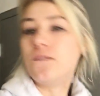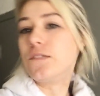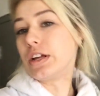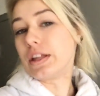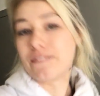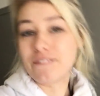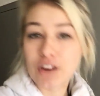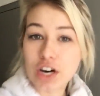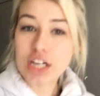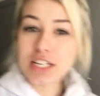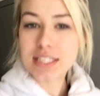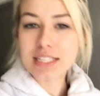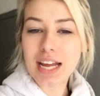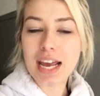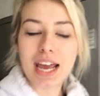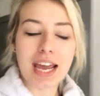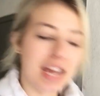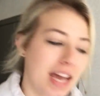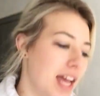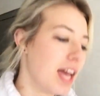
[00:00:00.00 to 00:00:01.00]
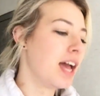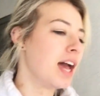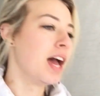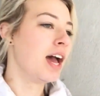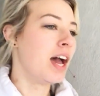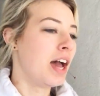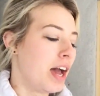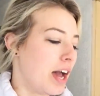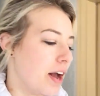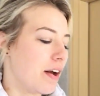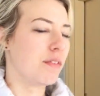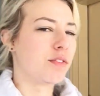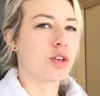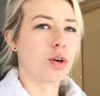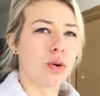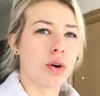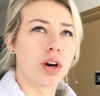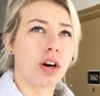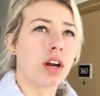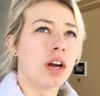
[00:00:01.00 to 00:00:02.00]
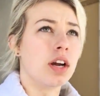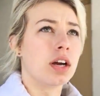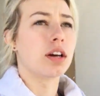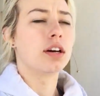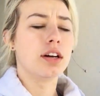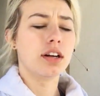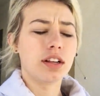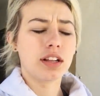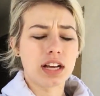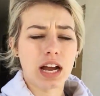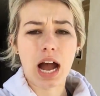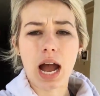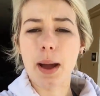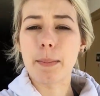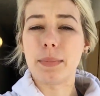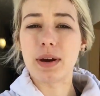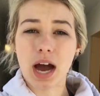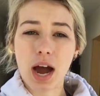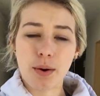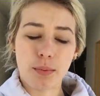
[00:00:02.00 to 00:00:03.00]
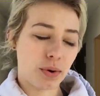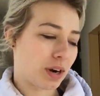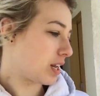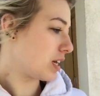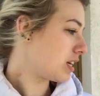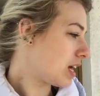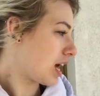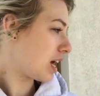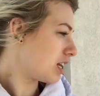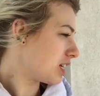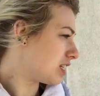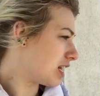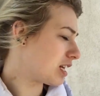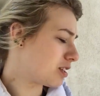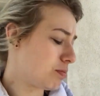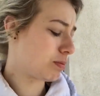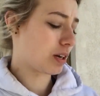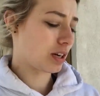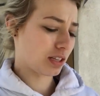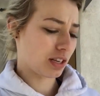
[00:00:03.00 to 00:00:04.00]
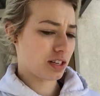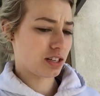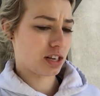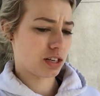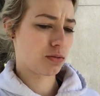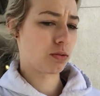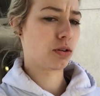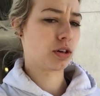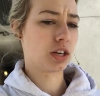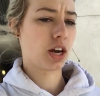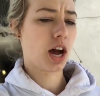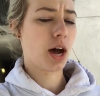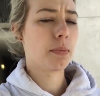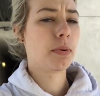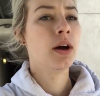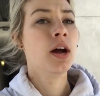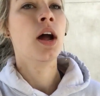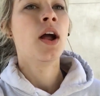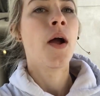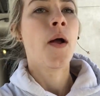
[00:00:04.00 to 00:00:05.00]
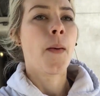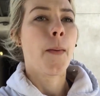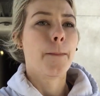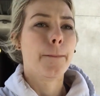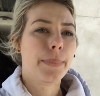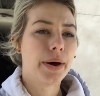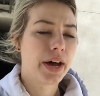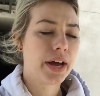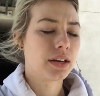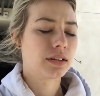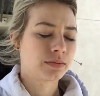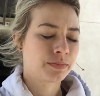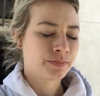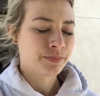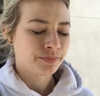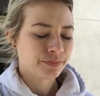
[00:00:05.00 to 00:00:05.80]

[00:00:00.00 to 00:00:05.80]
for the first day of tour. Clearly I am not ready yet, that's because I just woke up, but